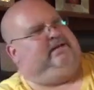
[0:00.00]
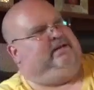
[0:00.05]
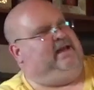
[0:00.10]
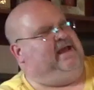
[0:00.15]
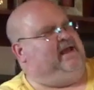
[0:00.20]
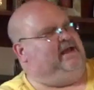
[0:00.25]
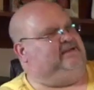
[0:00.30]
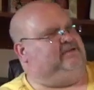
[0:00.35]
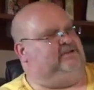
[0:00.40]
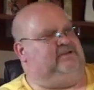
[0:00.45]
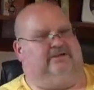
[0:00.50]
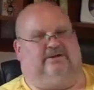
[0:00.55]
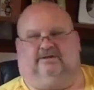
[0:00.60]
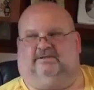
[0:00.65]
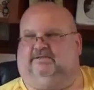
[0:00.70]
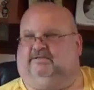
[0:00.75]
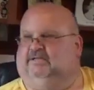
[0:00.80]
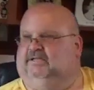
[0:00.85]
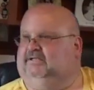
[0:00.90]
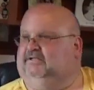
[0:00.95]
actually
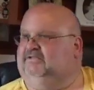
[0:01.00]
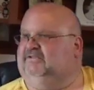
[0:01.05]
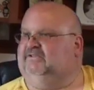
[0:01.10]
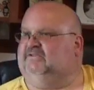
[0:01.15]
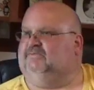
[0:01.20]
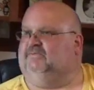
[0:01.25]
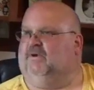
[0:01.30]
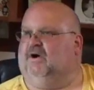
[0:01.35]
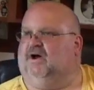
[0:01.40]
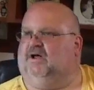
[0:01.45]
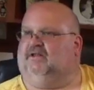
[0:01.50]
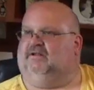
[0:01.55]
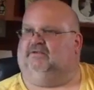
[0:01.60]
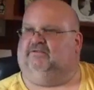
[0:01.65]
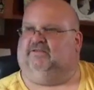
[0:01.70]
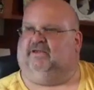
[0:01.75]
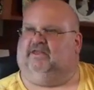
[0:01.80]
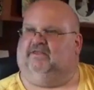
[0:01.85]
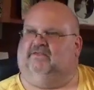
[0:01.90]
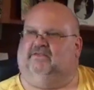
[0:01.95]
looks a little smaller
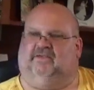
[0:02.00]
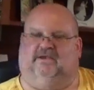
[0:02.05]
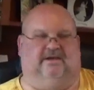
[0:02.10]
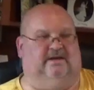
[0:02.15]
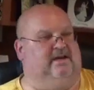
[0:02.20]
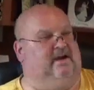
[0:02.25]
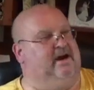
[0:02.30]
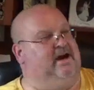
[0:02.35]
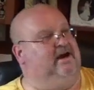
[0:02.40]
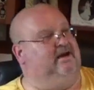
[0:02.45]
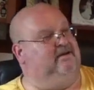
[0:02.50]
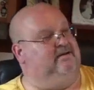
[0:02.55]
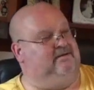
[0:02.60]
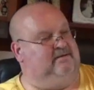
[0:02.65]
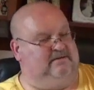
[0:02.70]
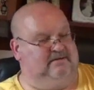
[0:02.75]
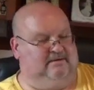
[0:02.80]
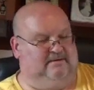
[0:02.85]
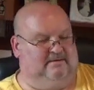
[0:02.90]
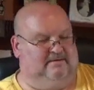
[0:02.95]
than the
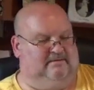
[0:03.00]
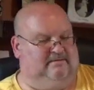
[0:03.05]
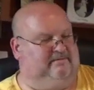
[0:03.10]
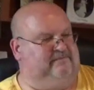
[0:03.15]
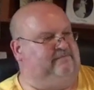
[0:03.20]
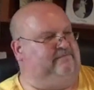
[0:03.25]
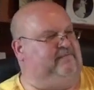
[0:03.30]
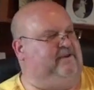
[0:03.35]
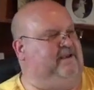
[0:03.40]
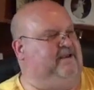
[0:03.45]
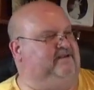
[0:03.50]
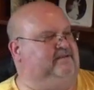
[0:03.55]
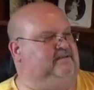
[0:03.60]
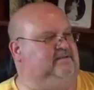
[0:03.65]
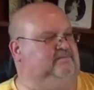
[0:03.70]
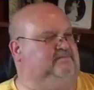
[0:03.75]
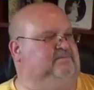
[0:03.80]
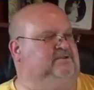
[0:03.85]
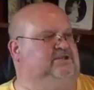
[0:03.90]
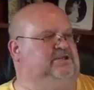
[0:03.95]

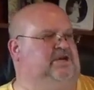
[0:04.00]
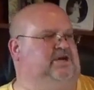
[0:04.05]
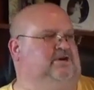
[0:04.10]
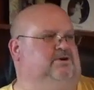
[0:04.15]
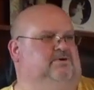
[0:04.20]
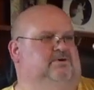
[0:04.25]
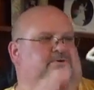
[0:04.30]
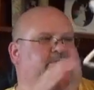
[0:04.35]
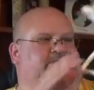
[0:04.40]
Phantom 2